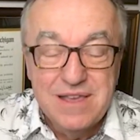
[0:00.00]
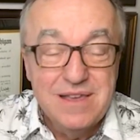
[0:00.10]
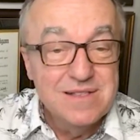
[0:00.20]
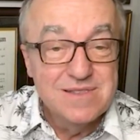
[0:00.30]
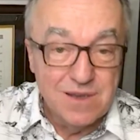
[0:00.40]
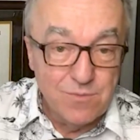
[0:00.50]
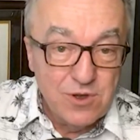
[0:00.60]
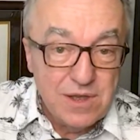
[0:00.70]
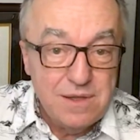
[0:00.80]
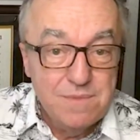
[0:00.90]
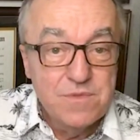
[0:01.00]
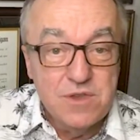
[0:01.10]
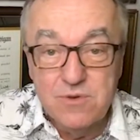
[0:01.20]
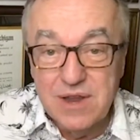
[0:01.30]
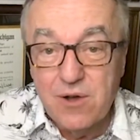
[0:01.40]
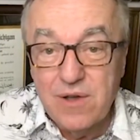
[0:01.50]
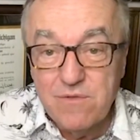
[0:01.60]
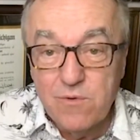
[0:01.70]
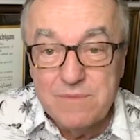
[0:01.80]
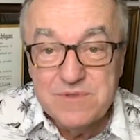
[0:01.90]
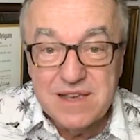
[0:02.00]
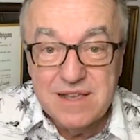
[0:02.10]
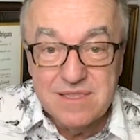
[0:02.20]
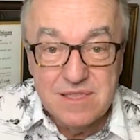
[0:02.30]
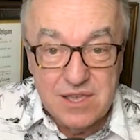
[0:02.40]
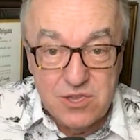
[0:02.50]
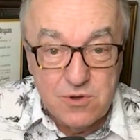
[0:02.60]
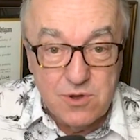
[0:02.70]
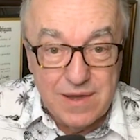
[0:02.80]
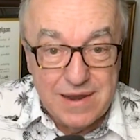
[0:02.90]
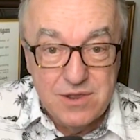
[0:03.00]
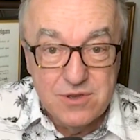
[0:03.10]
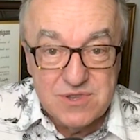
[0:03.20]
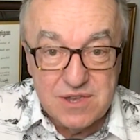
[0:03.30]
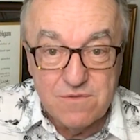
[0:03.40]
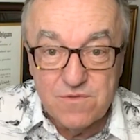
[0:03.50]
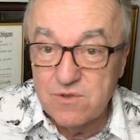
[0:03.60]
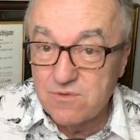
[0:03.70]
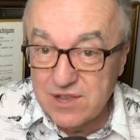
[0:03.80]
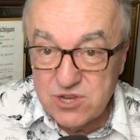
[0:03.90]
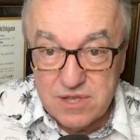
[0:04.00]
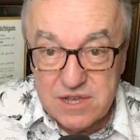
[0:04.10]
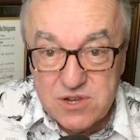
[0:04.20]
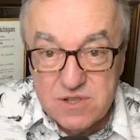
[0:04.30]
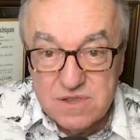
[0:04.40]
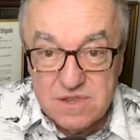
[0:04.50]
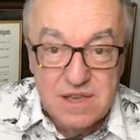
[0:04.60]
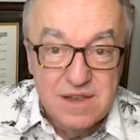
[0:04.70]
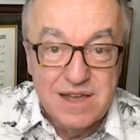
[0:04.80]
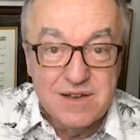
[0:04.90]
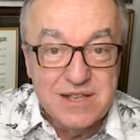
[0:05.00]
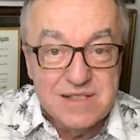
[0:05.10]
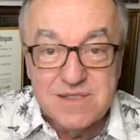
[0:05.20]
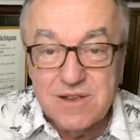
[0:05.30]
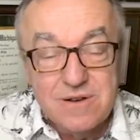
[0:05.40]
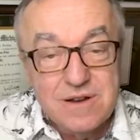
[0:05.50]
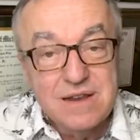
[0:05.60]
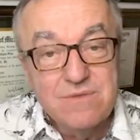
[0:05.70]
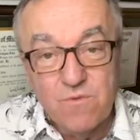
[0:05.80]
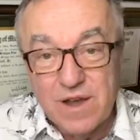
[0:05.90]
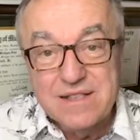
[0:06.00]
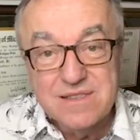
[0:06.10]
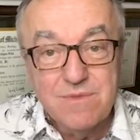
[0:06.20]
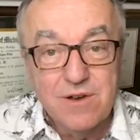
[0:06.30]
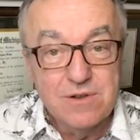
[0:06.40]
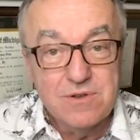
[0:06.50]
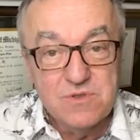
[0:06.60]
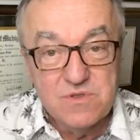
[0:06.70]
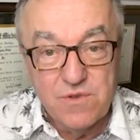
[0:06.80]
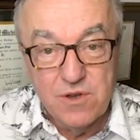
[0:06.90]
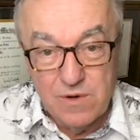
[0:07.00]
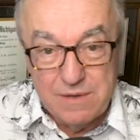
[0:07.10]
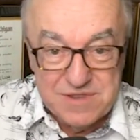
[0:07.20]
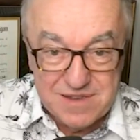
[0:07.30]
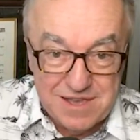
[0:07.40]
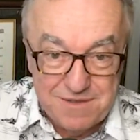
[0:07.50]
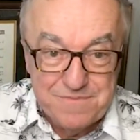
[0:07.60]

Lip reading: In summary, you now have a website that you created yourself. Congratulations. Now get started and write some articles for your website.